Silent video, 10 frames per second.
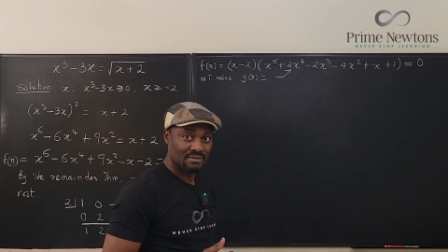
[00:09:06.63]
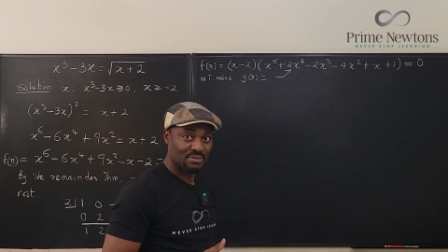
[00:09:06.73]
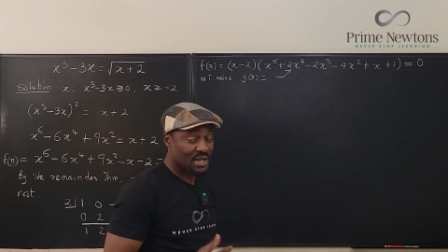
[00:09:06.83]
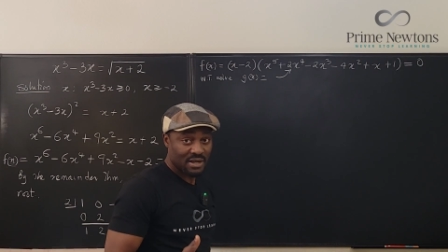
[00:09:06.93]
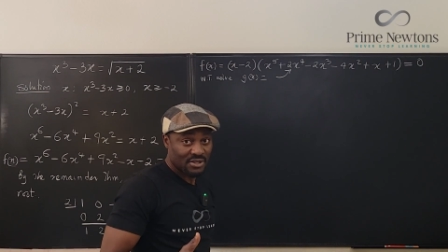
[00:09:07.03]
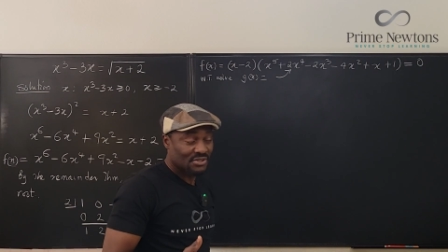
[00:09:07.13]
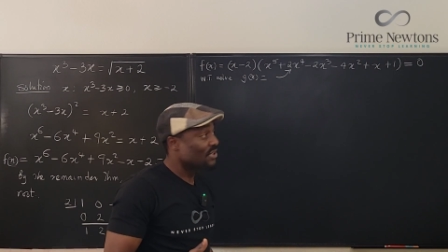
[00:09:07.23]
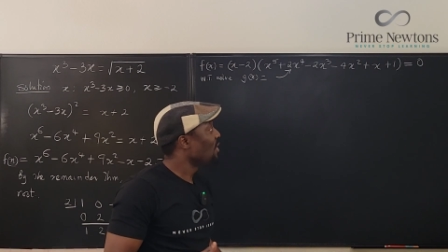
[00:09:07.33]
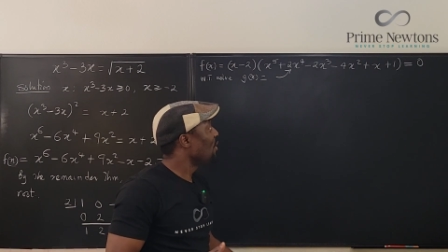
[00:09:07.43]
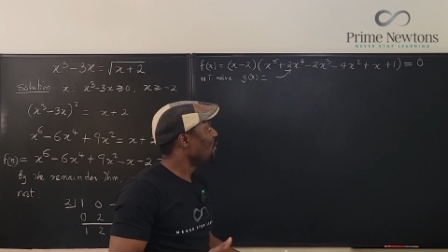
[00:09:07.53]
because
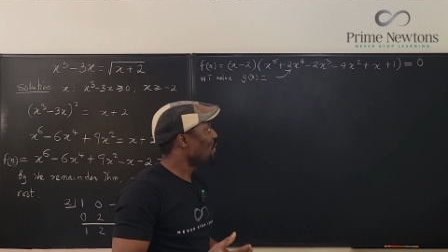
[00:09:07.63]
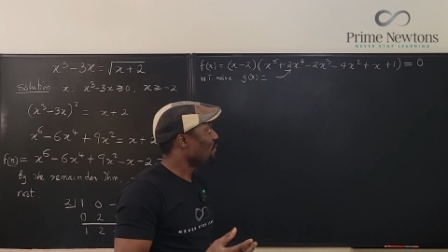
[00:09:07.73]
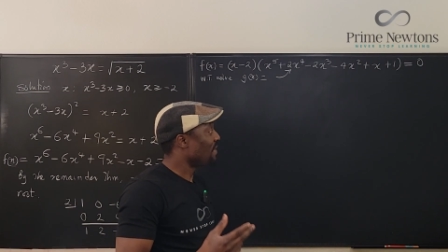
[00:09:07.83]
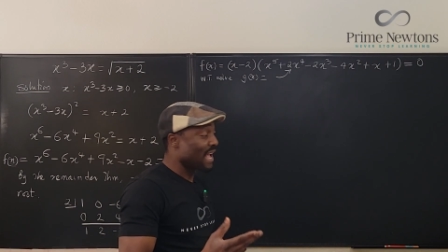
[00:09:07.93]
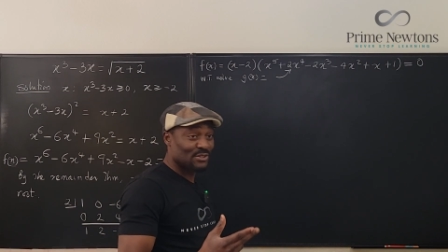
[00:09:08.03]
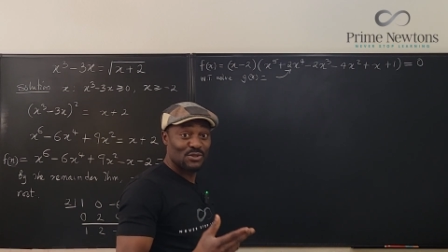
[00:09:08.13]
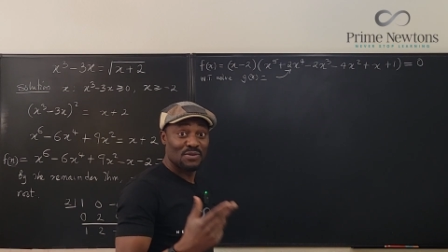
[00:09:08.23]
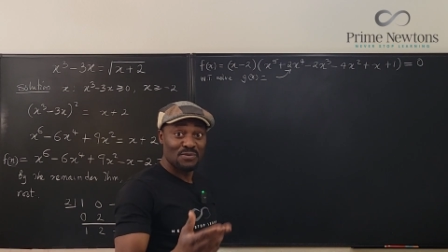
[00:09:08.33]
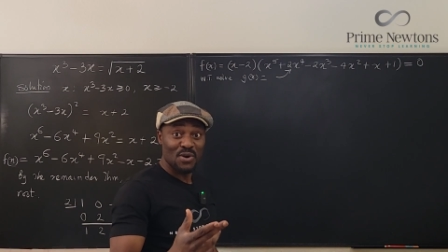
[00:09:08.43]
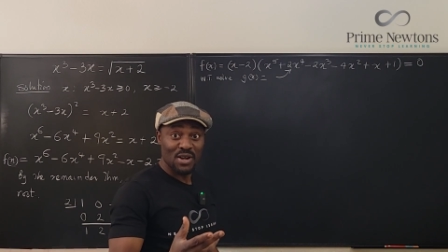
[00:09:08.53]
the factors
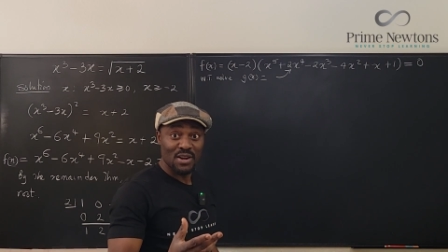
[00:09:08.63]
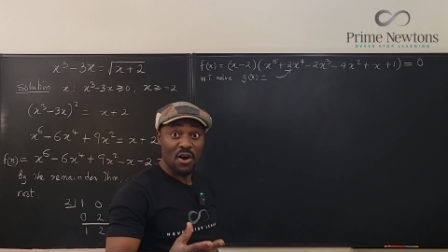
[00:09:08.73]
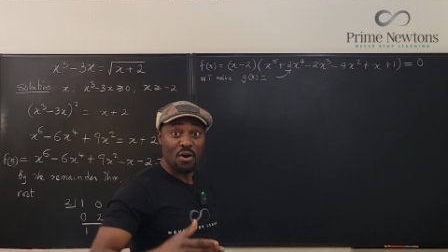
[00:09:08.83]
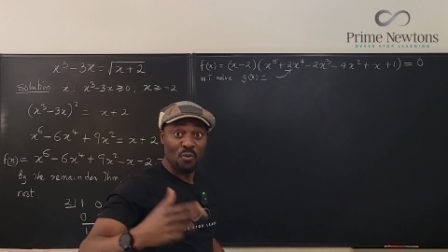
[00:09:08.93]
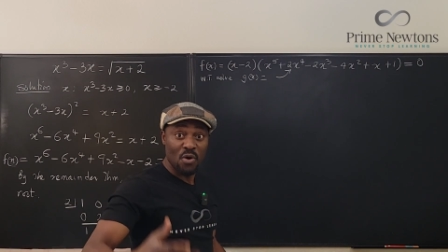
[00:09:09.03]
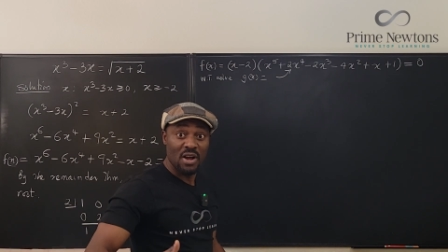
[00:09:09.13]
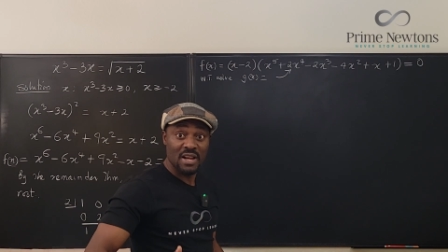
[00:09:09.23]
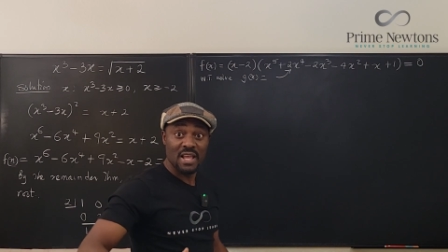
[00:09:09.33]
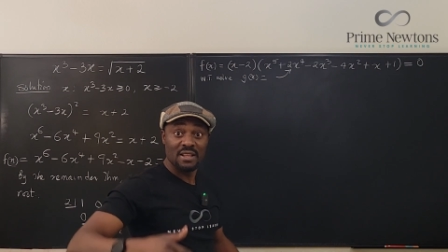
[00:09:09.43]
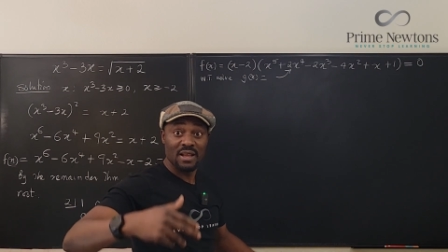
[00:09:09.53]
of 1 are
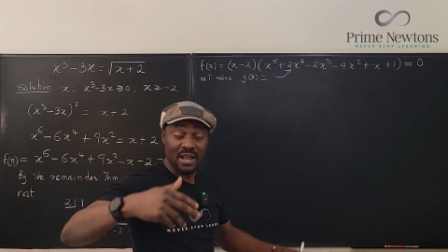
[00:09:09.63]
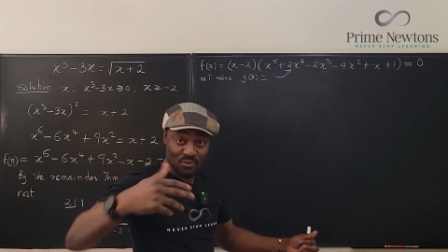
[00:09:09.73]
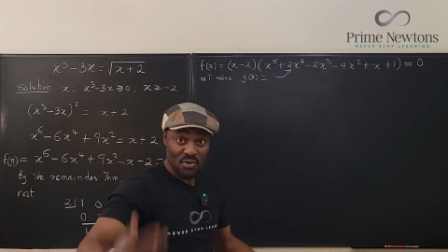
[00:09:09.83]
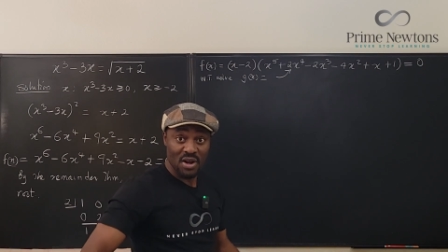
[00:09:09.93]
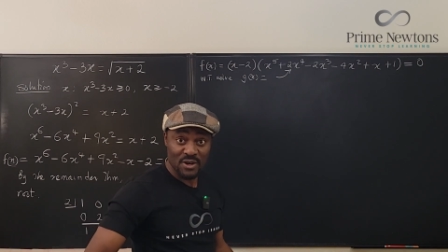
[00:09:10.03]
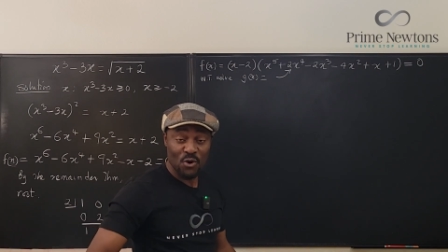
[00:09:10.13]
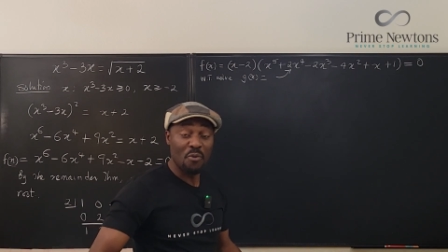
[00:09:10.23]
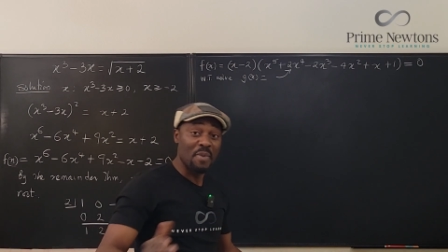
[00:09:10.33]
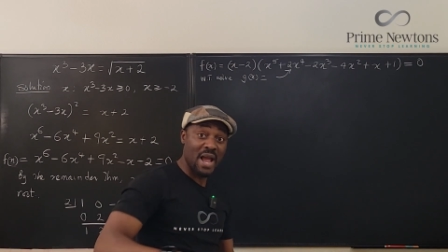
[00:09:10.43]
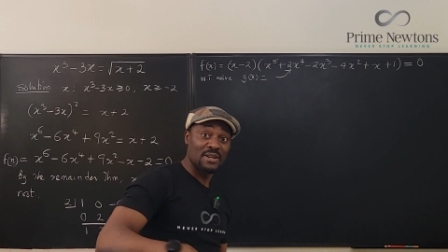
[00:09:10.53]
1 and 1
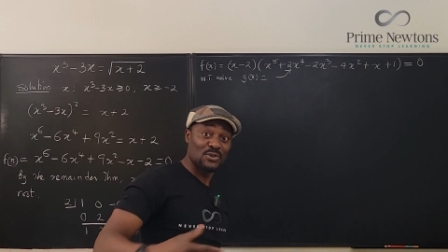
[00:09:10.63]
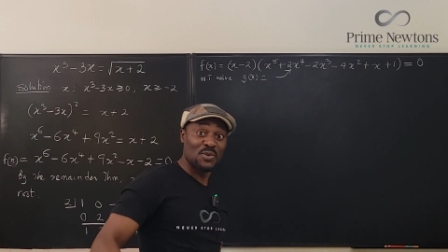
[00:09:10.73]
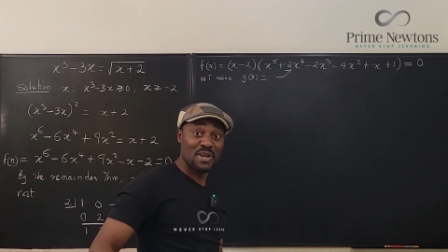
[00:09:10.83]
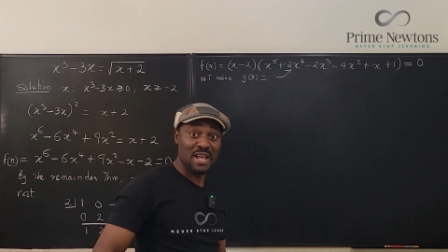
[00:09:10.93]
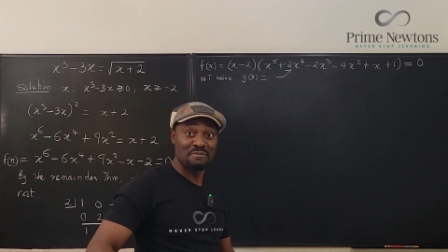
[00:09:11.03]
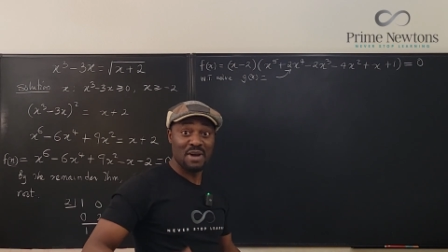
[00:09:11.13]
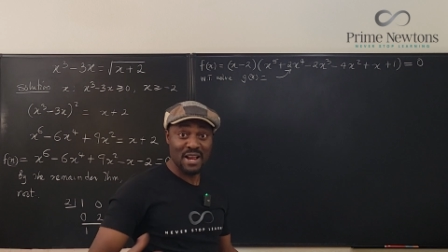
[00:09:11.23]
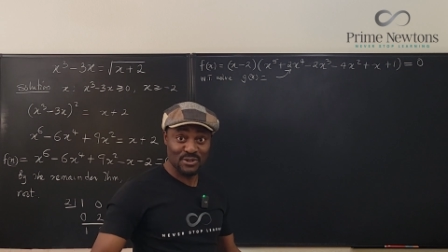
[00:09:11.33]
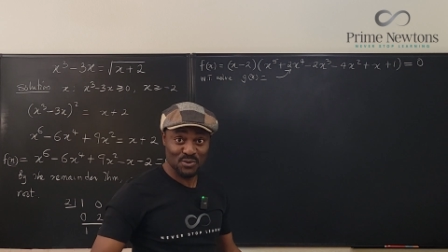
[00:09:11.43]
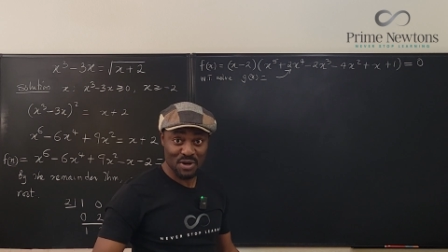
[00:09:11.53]
or minus 1 and
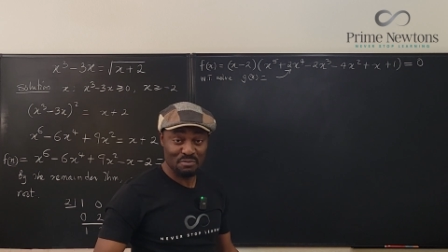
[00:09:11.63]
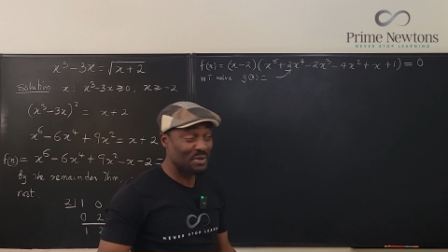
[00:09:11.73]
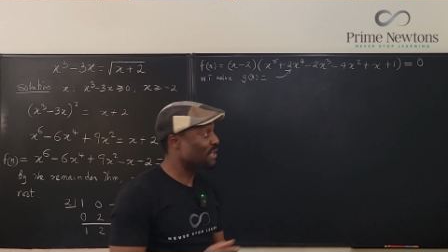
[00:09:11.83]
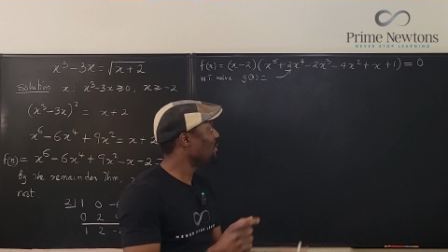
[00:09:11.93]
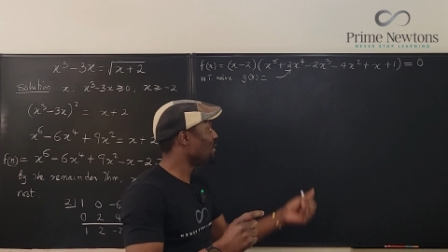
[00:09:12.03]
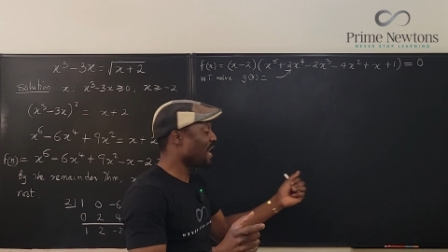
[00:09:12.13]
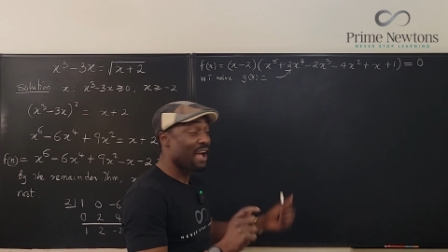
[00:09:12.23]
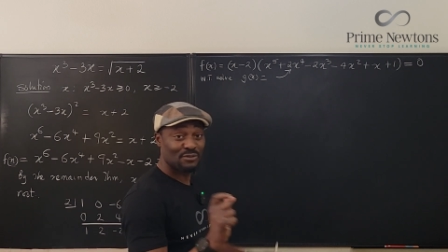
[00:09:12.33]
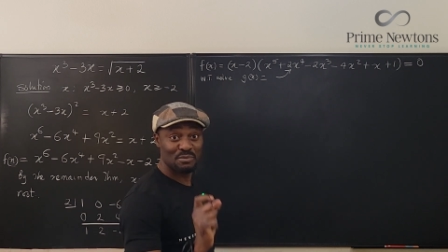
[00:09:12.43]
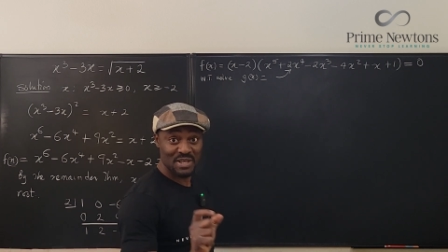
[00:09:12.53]
minus 1, but they, they
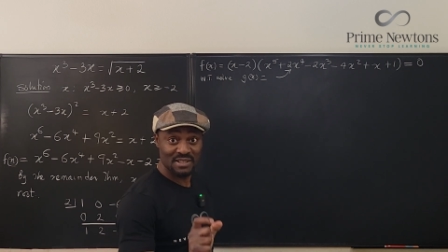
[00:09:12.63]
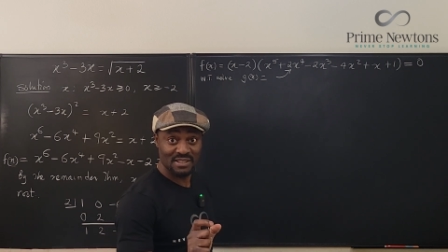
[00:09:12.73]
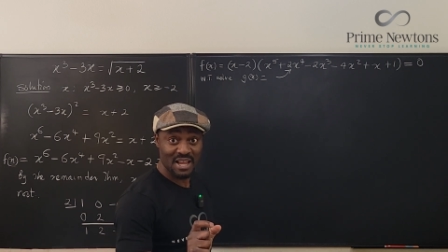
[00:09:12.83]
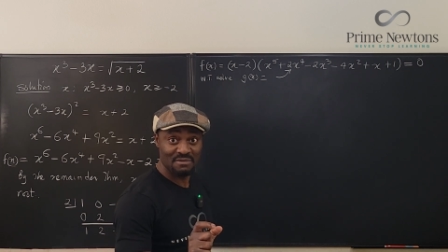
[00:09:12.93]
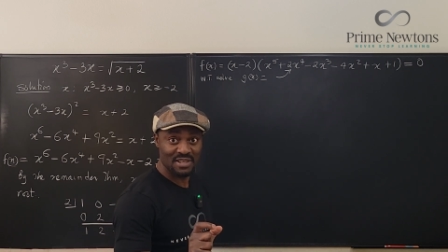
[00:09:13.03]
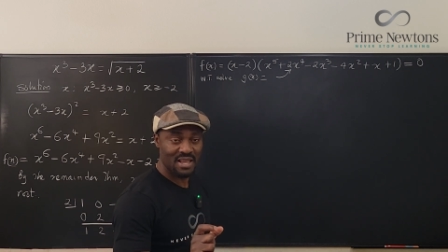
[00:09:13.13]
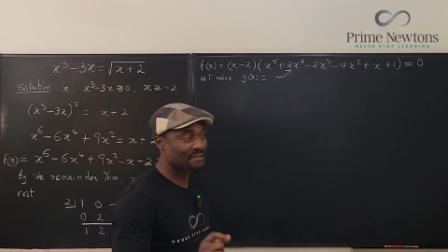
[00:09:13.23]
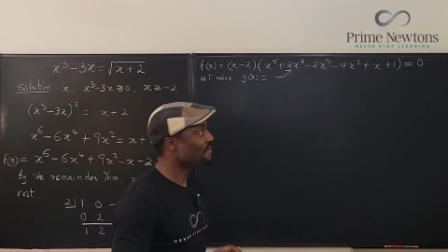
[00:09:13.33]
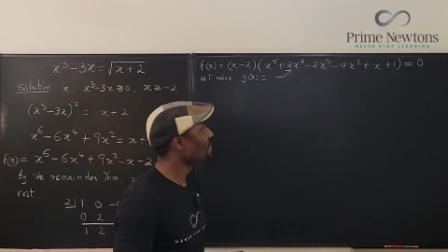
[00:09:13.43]
have to be the same thing.